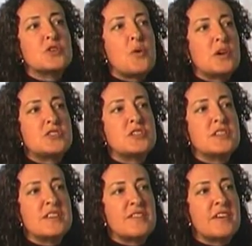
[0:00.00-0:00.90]
are
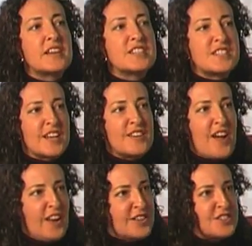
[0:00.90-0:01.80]
questioning the effect that
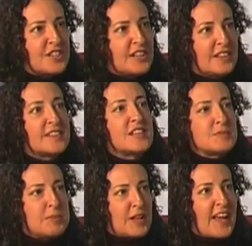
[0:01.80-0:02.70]
technology is
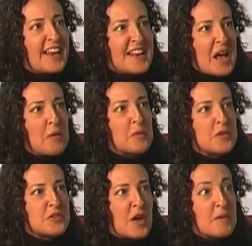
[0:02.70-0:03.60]
playing now
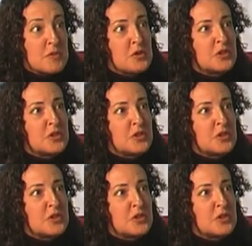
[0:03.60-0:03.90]
with um, early